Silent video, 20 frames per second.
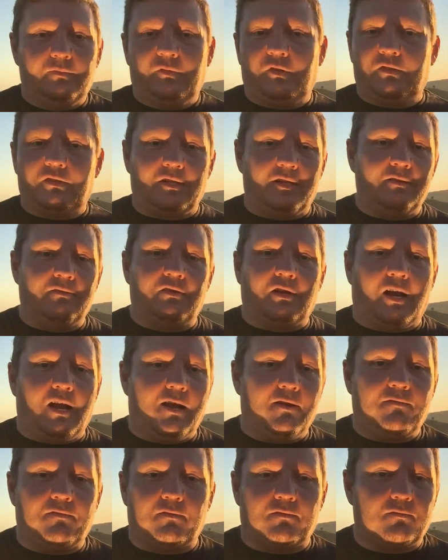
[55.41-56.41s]
Just lives a
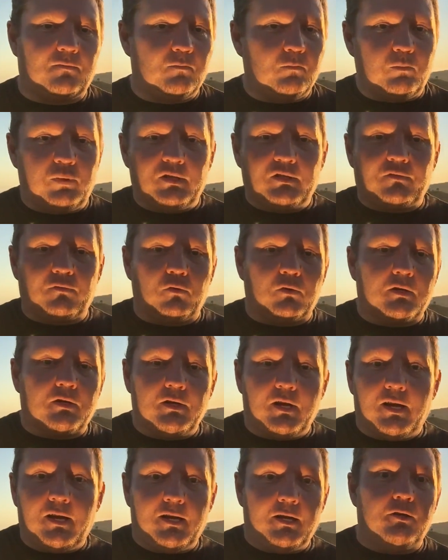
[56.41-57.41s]
life of blissful
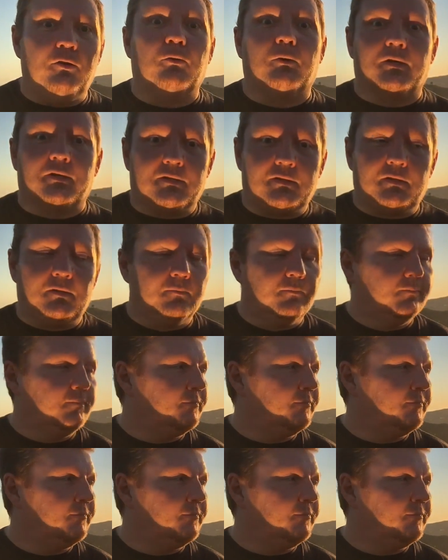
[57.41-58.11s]
ignorance.